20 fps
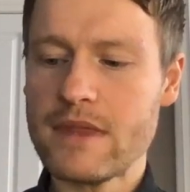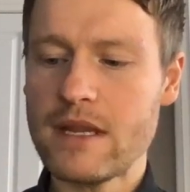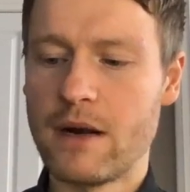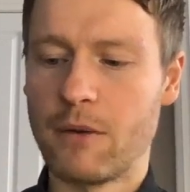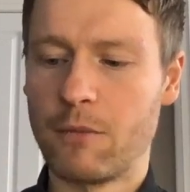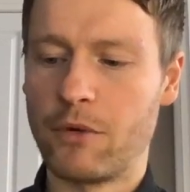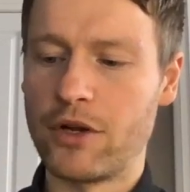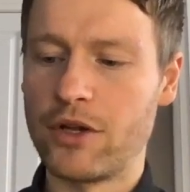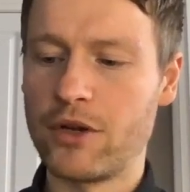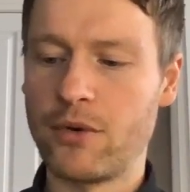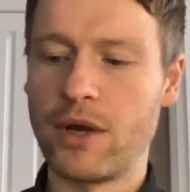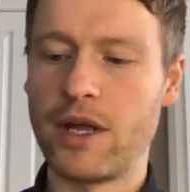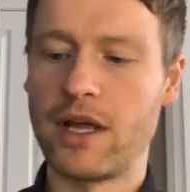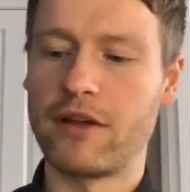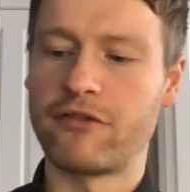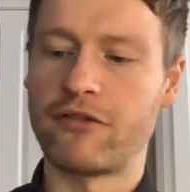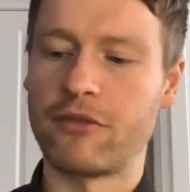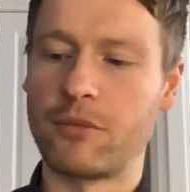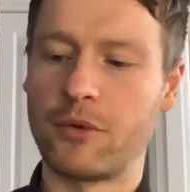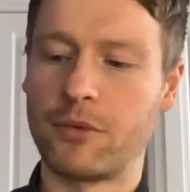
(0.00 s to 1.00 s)
And what you'll
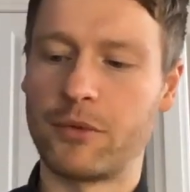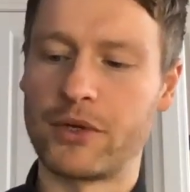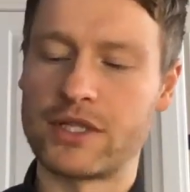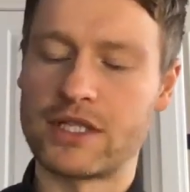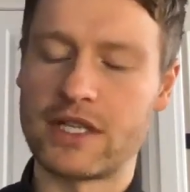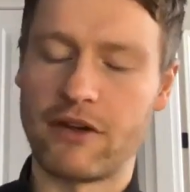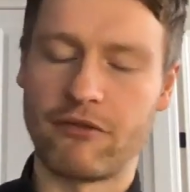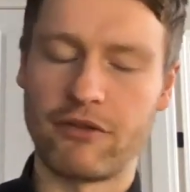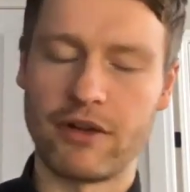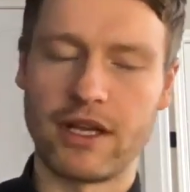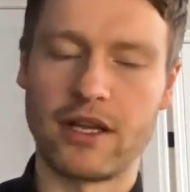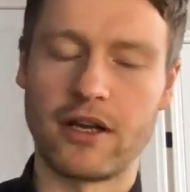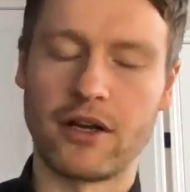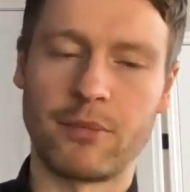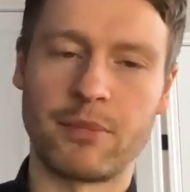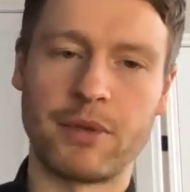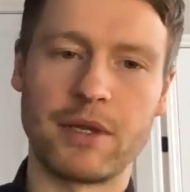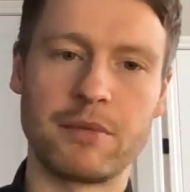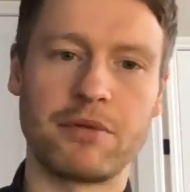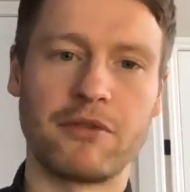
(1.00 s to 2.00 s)
hear from almost every
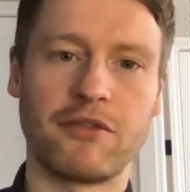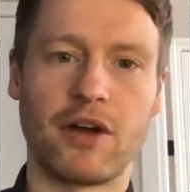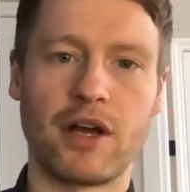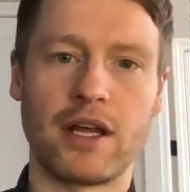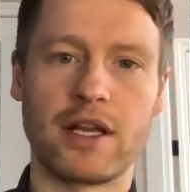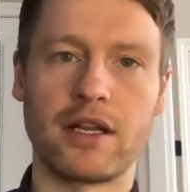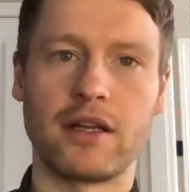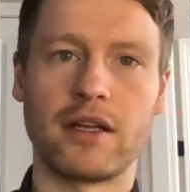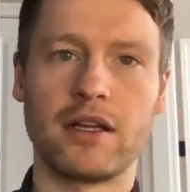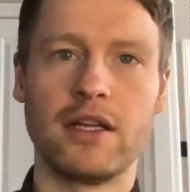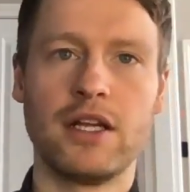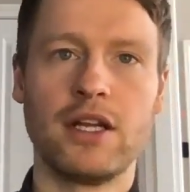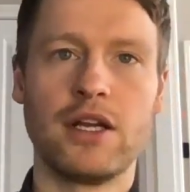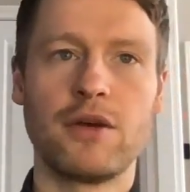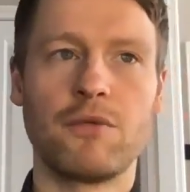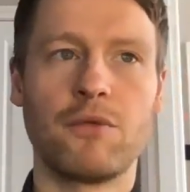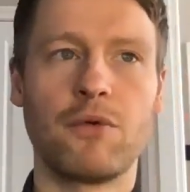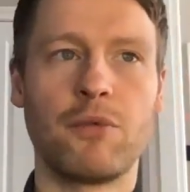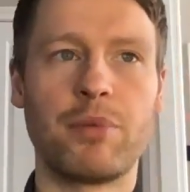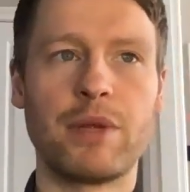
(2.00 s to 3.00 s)
ERP provider
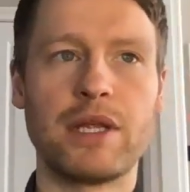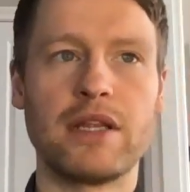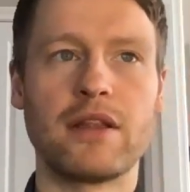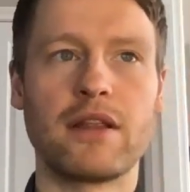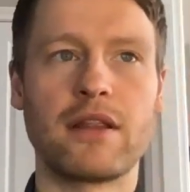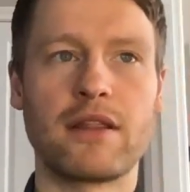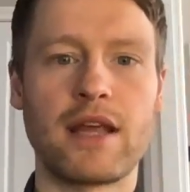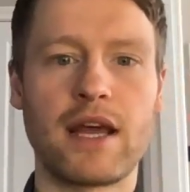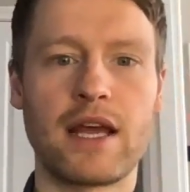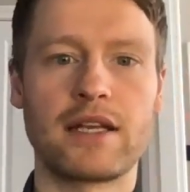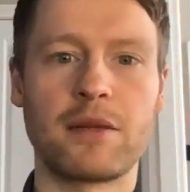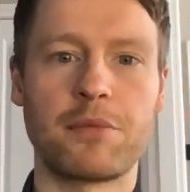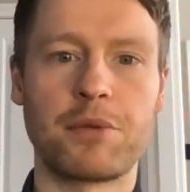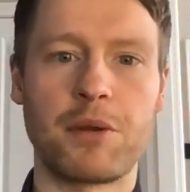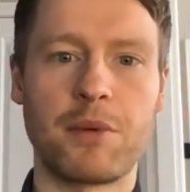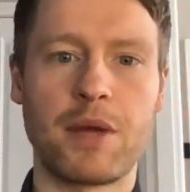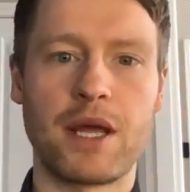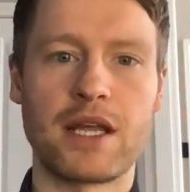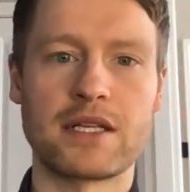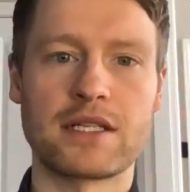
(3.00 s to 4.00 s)
will be that their
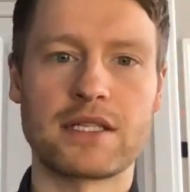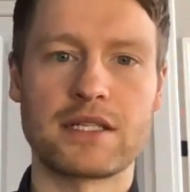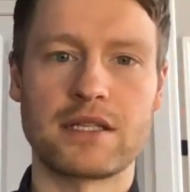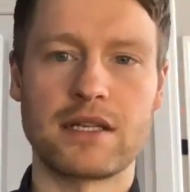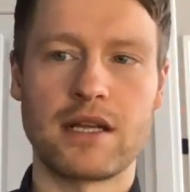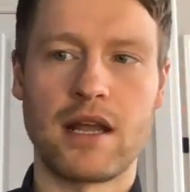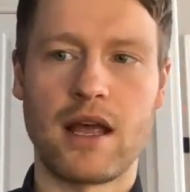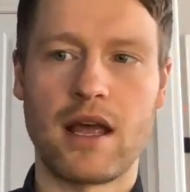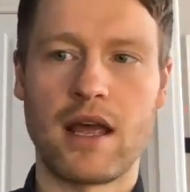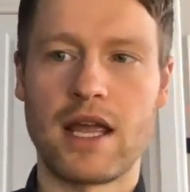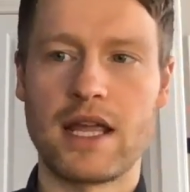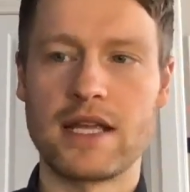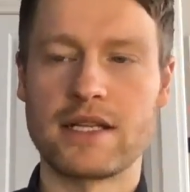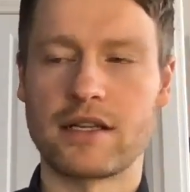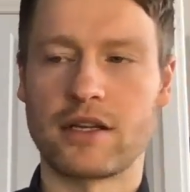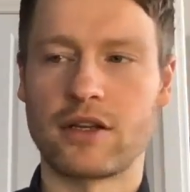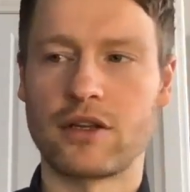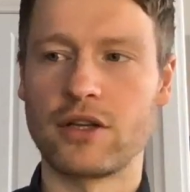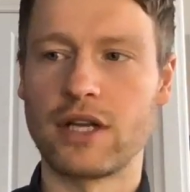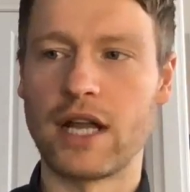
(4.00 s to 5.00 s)
WMS is
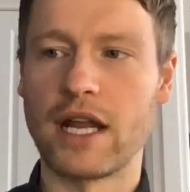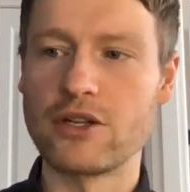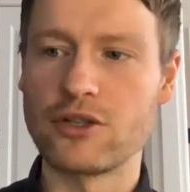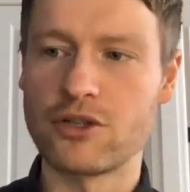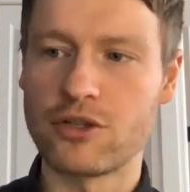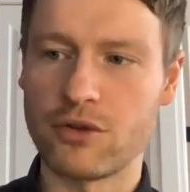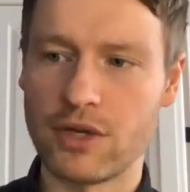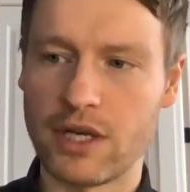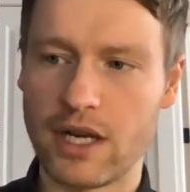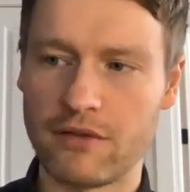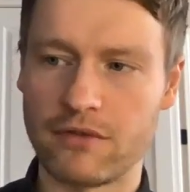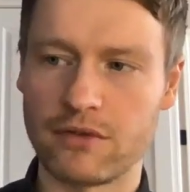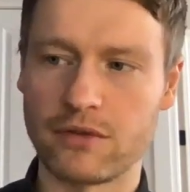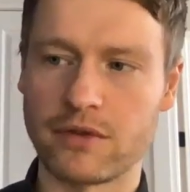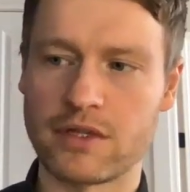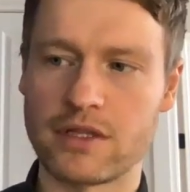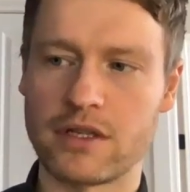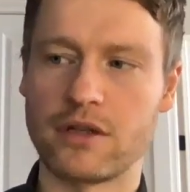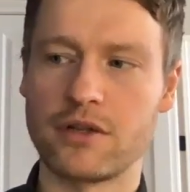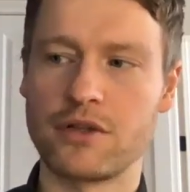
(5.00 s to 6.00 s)
a good entry-level
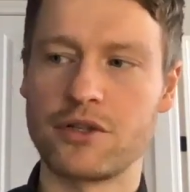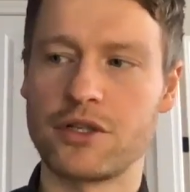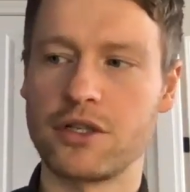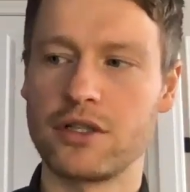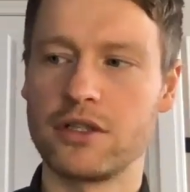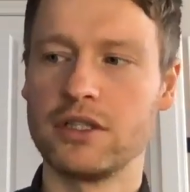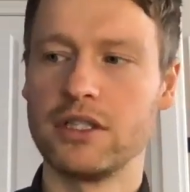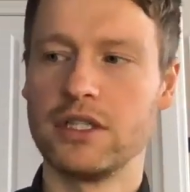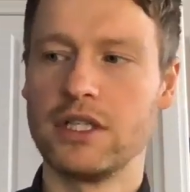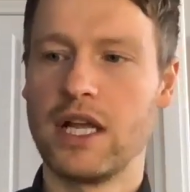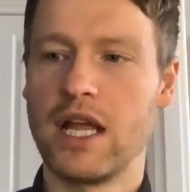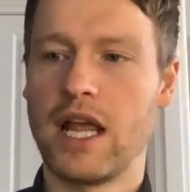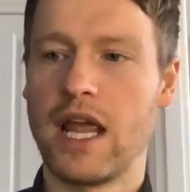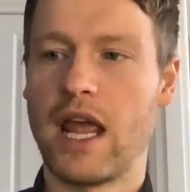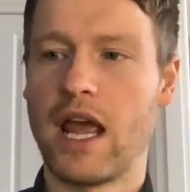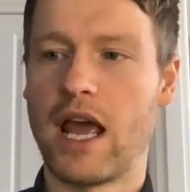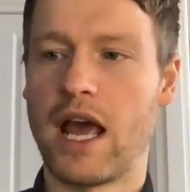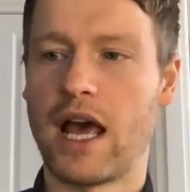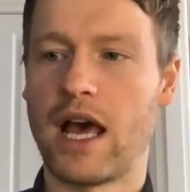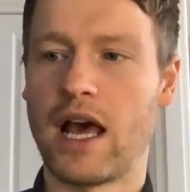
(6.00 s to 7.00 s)
solution,
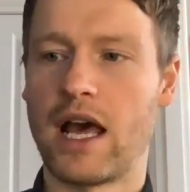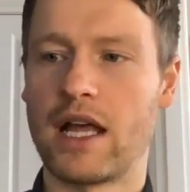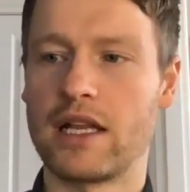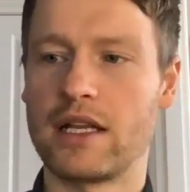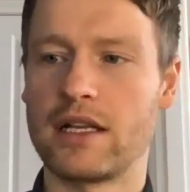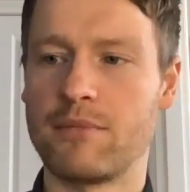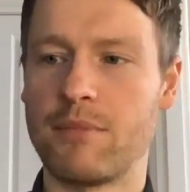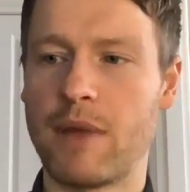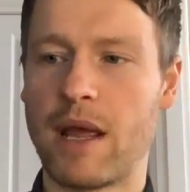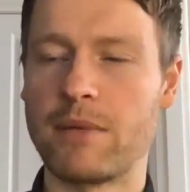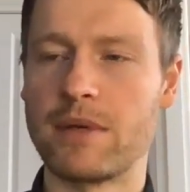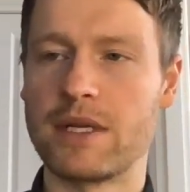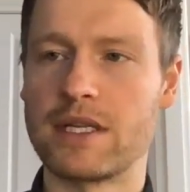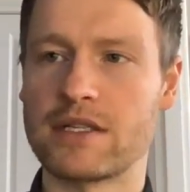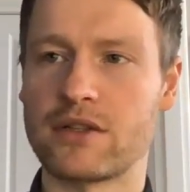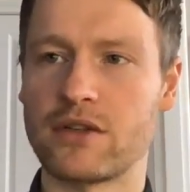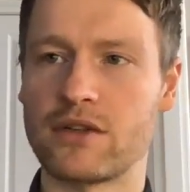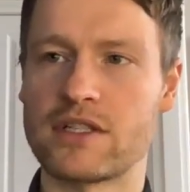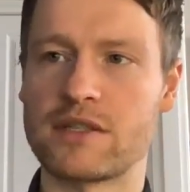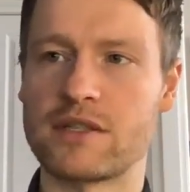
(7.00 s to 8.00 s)
and maybe it's
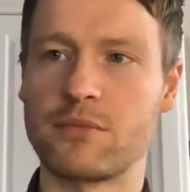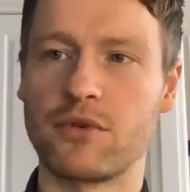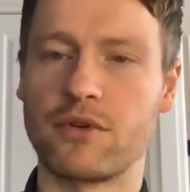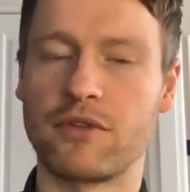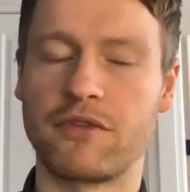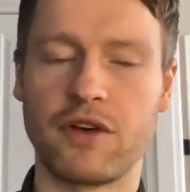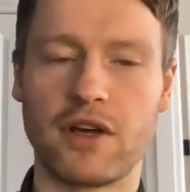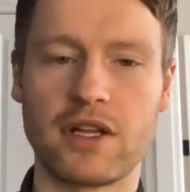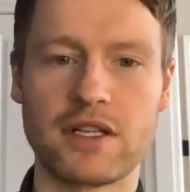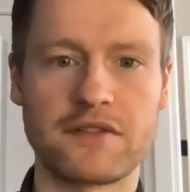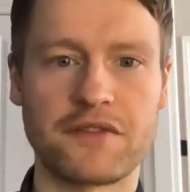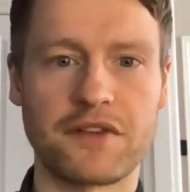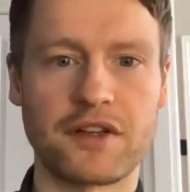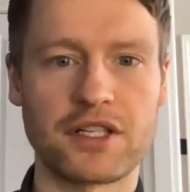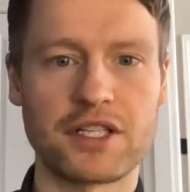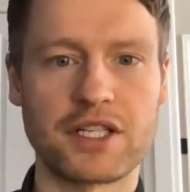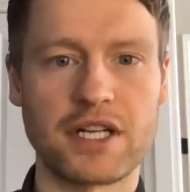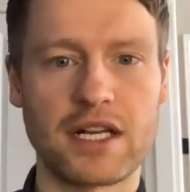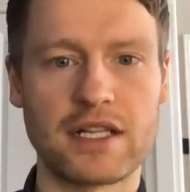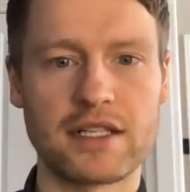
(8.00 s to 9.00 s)
got some more advanced
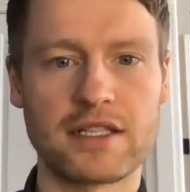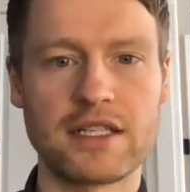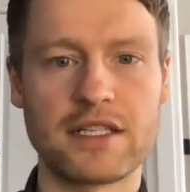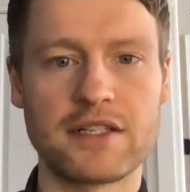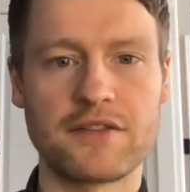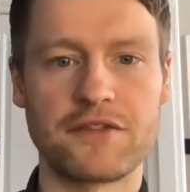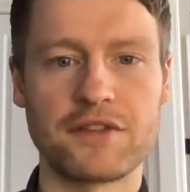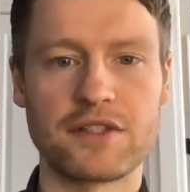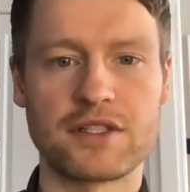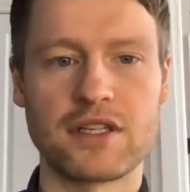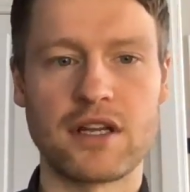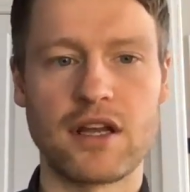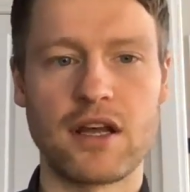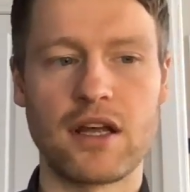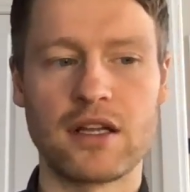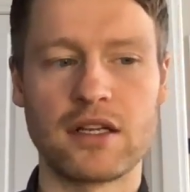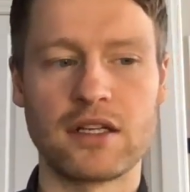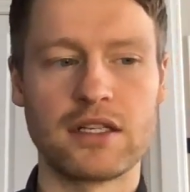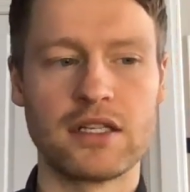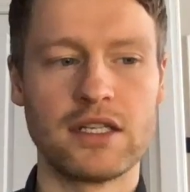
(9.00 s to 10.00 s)
functionalities for
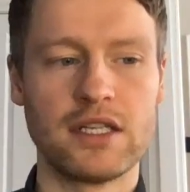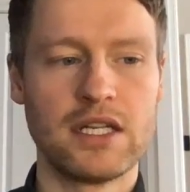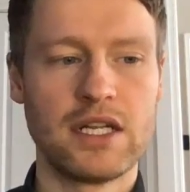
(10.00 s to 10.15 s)
certain